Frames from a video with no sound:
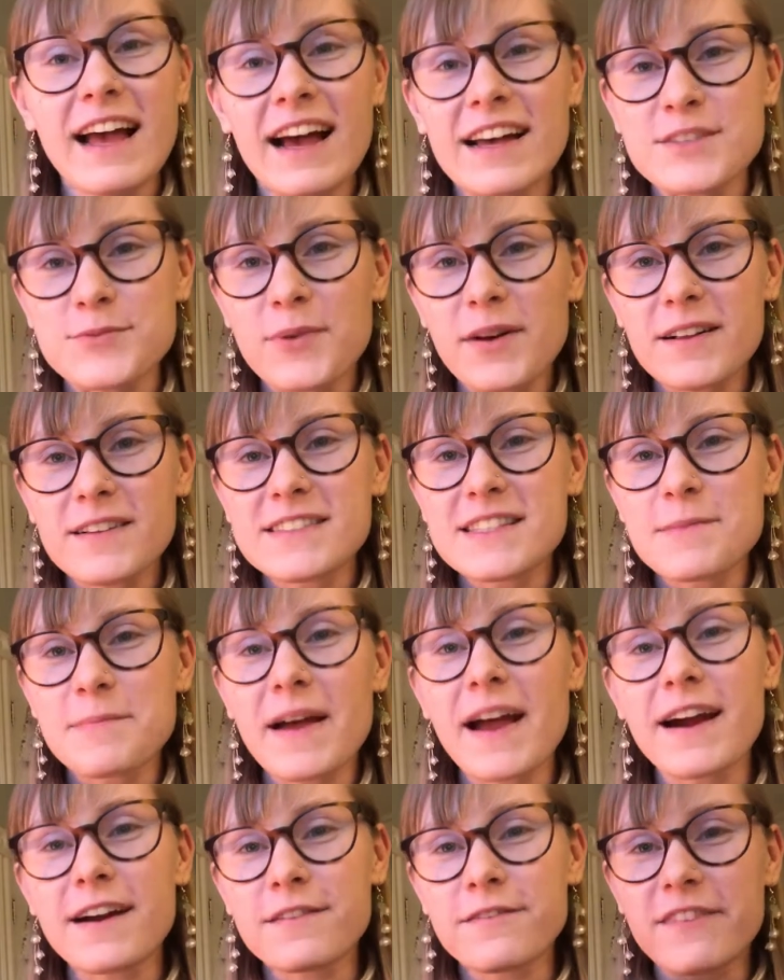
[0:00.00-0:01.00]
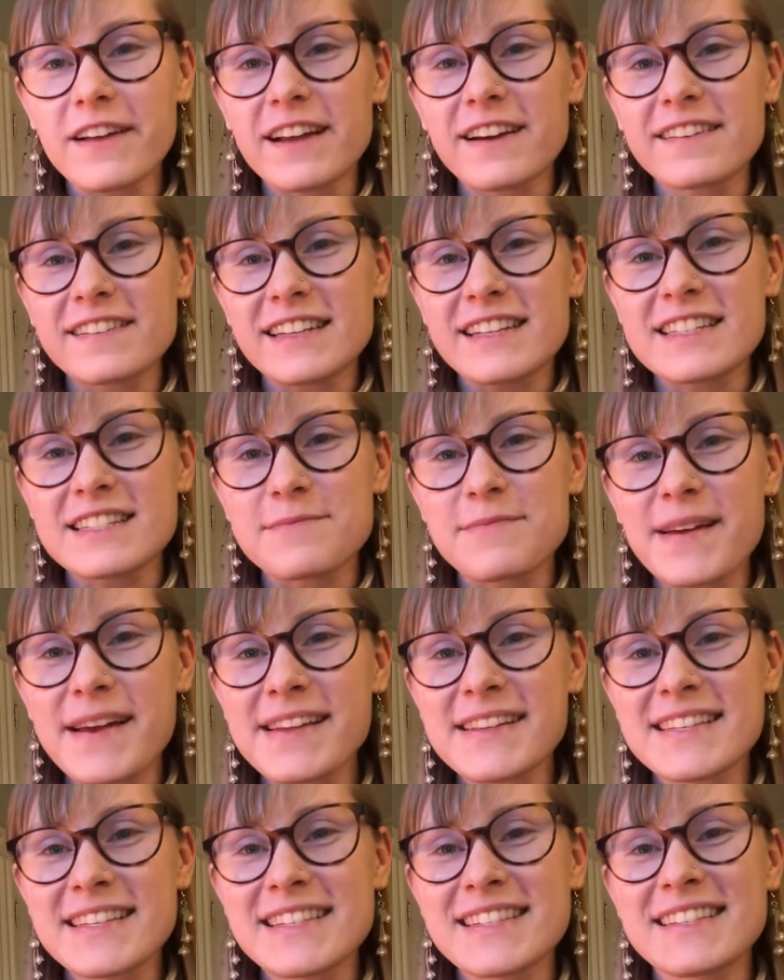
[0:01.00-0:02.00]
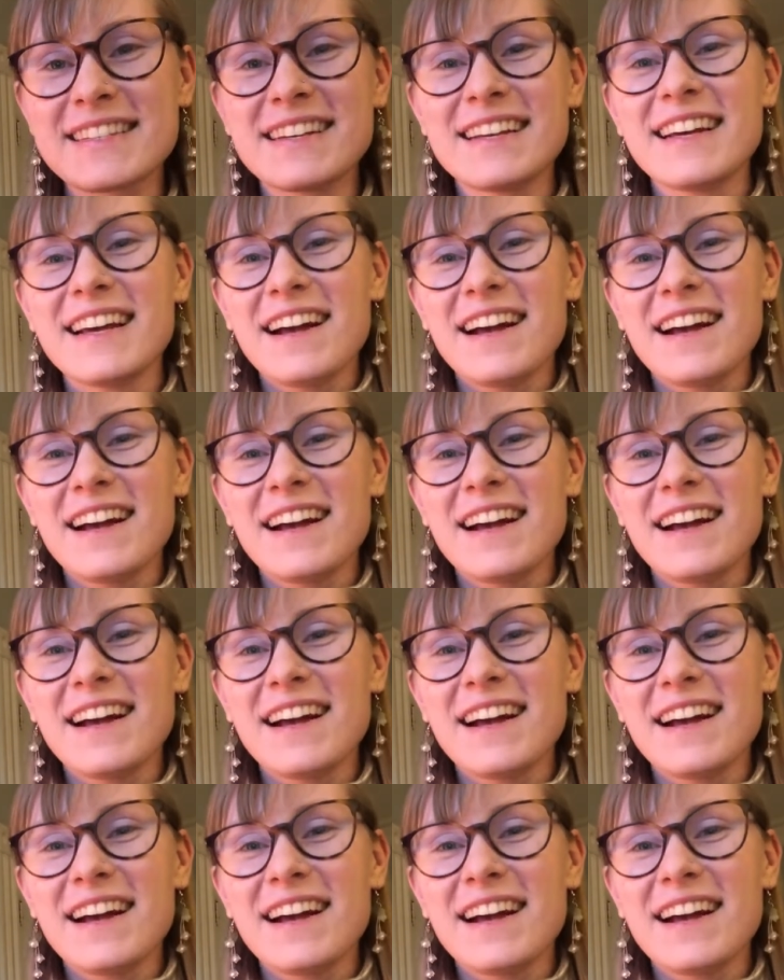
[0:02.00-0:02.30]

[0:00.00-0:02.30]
as well as a pair of fingerless mitts,